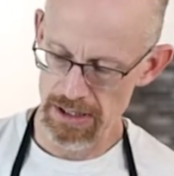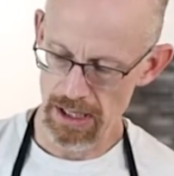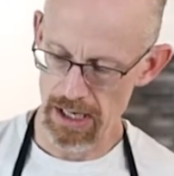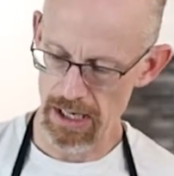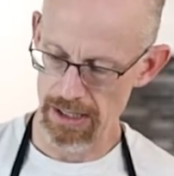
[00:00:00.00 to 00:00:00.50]

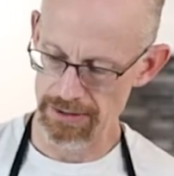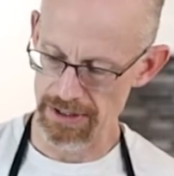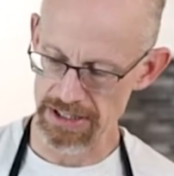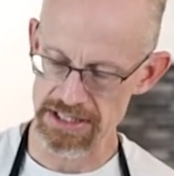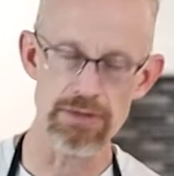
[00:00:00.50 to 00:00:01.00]
The
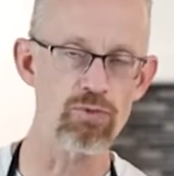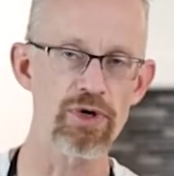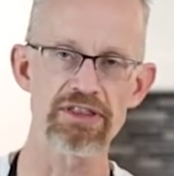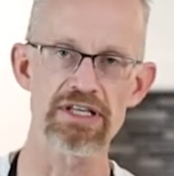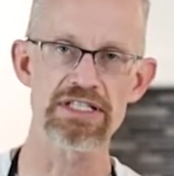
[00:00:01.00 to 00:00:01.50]
nice thing
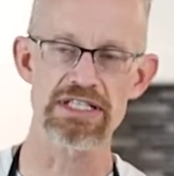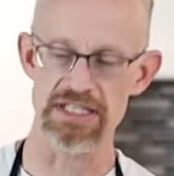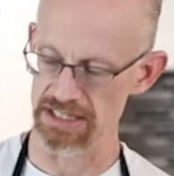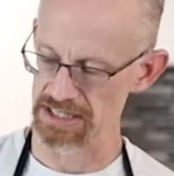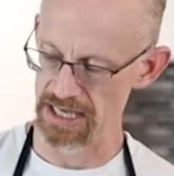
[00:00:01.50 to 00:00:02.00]
with this
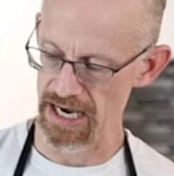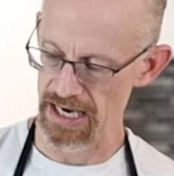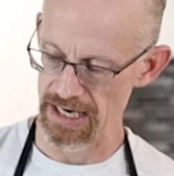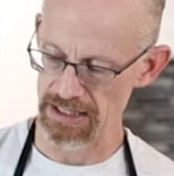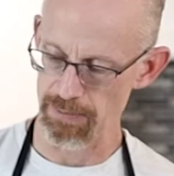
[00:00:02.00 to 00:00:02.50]
is that
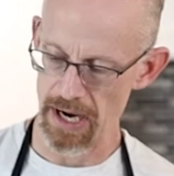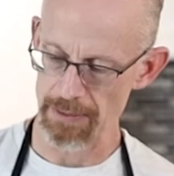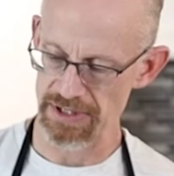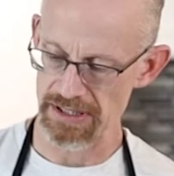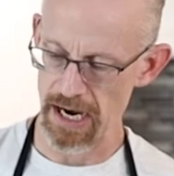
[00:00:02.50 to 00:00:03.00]
I can
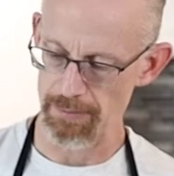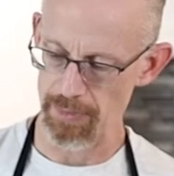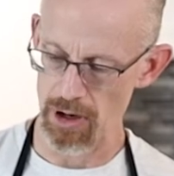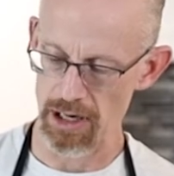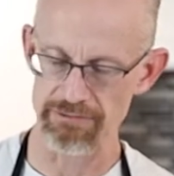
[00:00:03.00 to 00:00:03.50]
pop the top
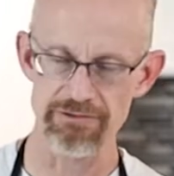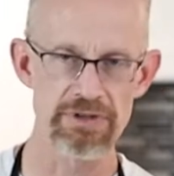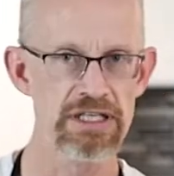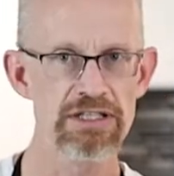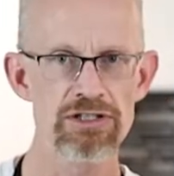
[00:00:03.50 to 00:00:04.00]
off,
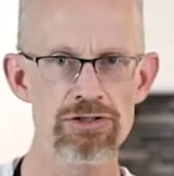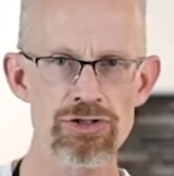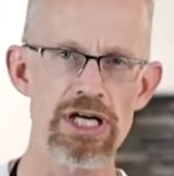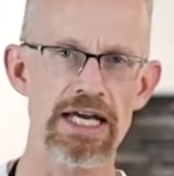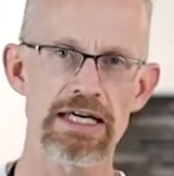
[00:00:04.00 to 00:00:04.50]

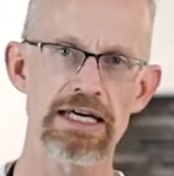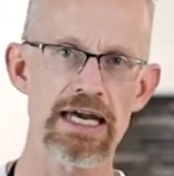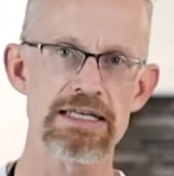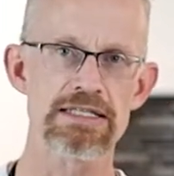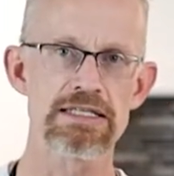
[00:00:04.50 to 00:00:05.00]
check it
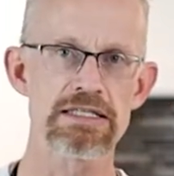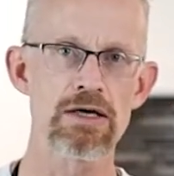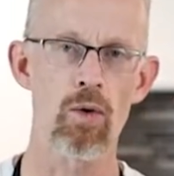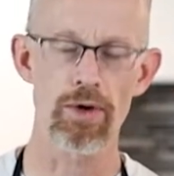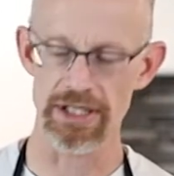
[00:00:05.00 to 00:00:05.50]
as it's
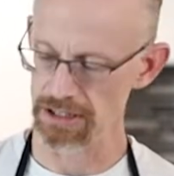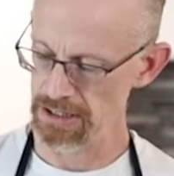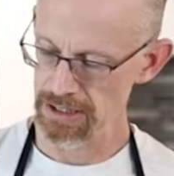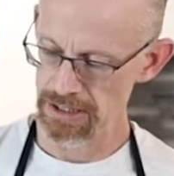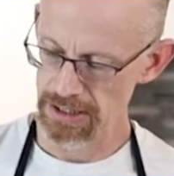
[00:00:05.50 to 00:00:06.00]
going,
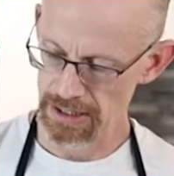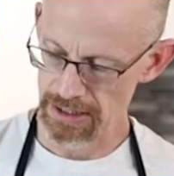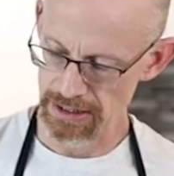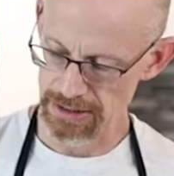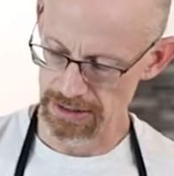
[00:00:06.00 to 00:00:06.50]

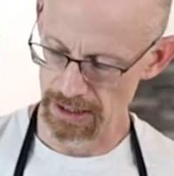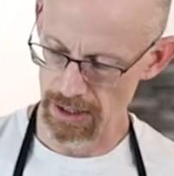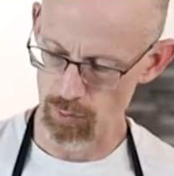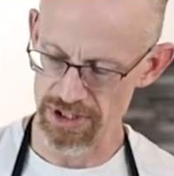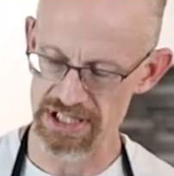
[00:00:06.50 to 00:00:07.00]
and
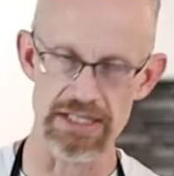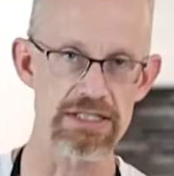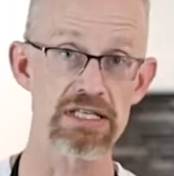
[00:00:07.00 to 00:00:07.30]
once it gets